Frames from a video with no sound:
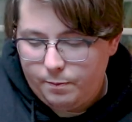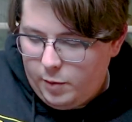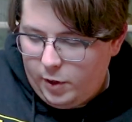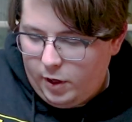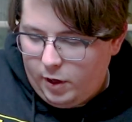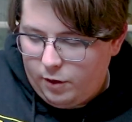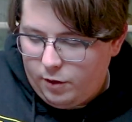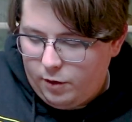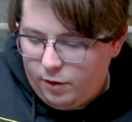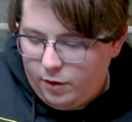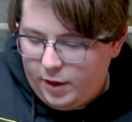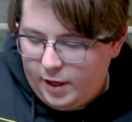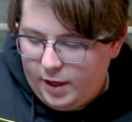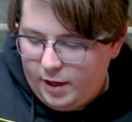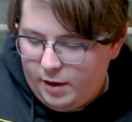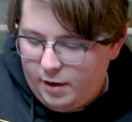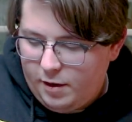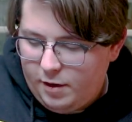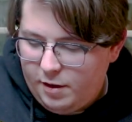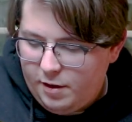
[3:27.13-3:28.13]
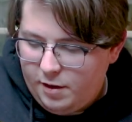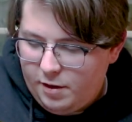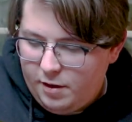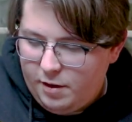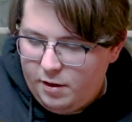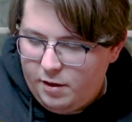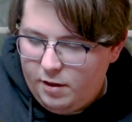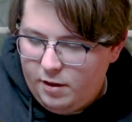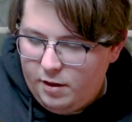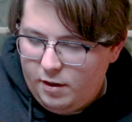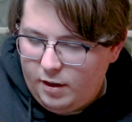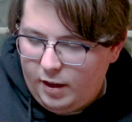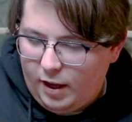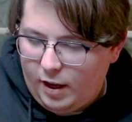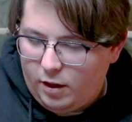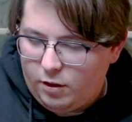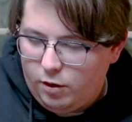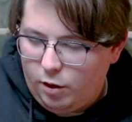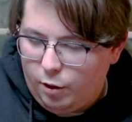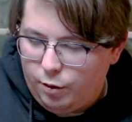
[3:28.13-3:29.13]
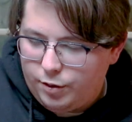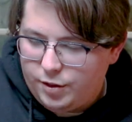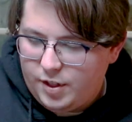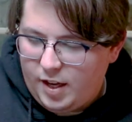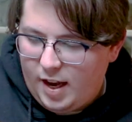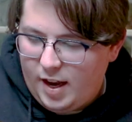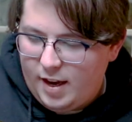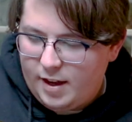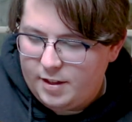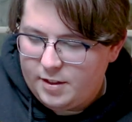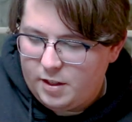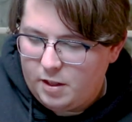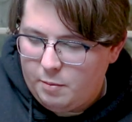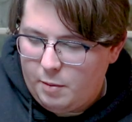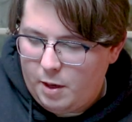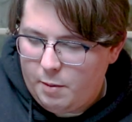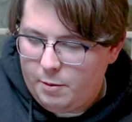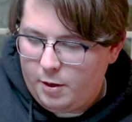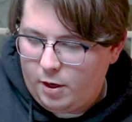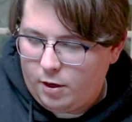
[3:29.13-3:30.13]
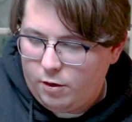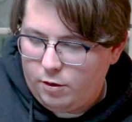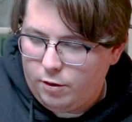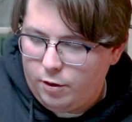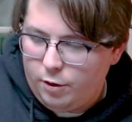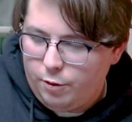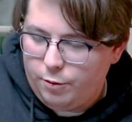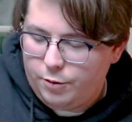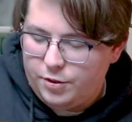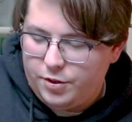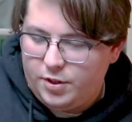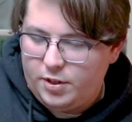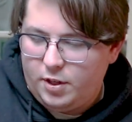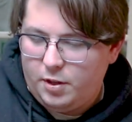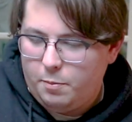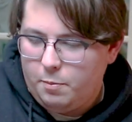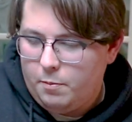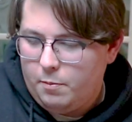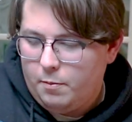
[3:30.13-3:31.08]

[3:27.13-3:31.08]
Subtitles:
But other than like closed hands and maybe a closed